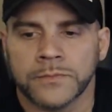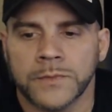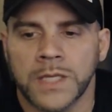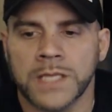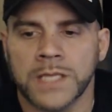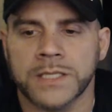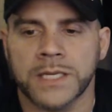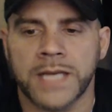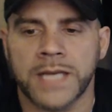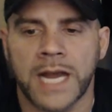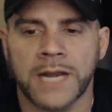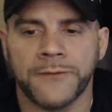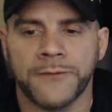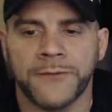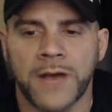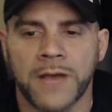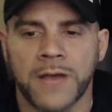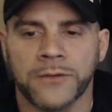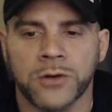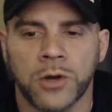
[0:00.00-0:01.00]
Is the
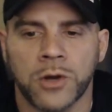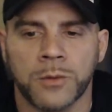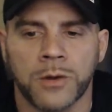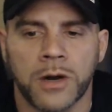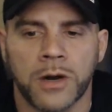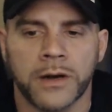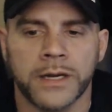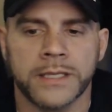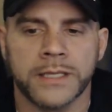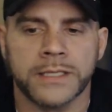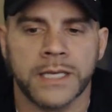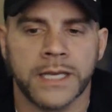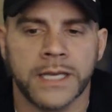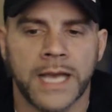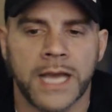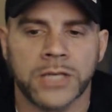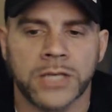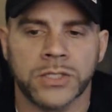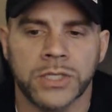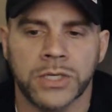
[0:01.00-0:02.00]
95 Cobra R intake
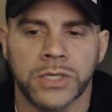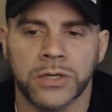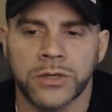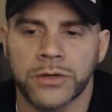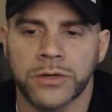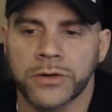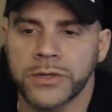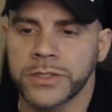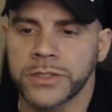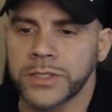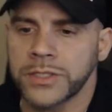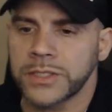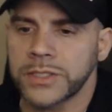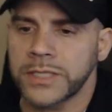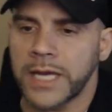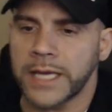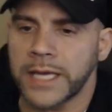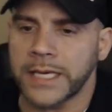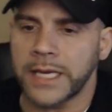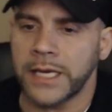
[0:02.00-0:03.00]
actually good or is it just
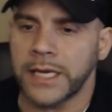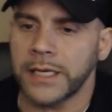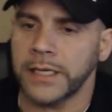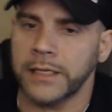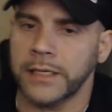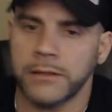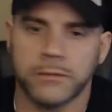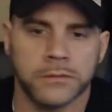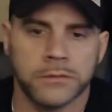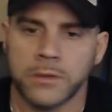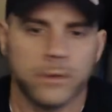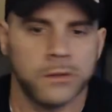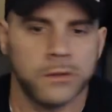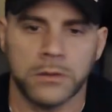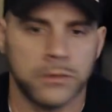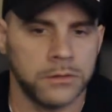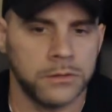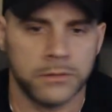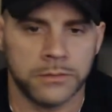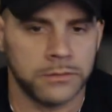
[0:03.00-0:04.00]
eye candy?
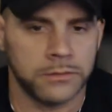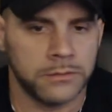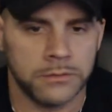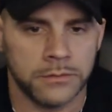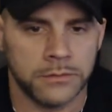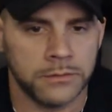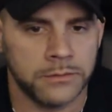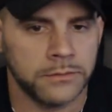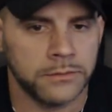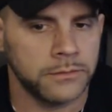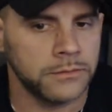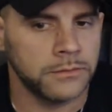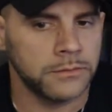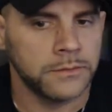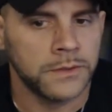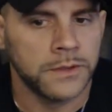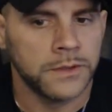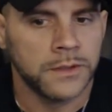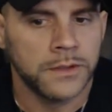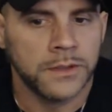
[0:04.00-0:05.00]
Oh.
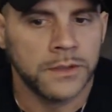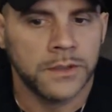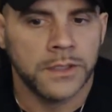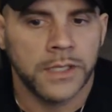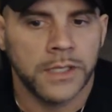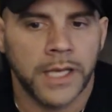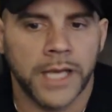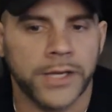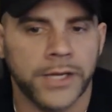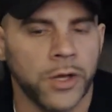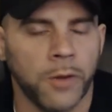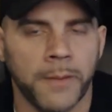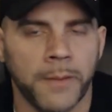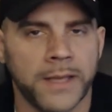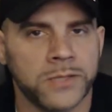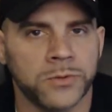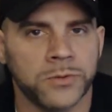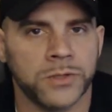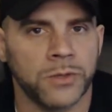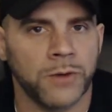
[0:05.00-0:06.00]
And don't
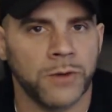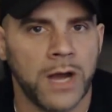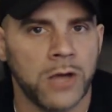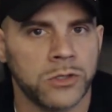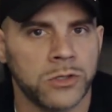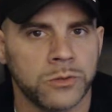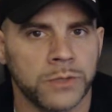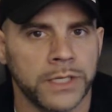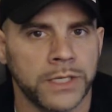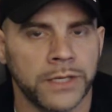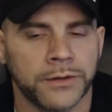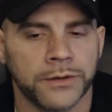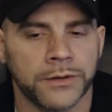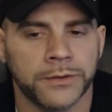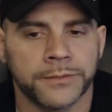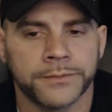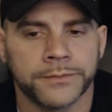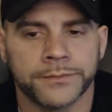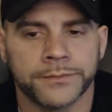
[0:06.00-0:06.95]
mess with the Roush one either.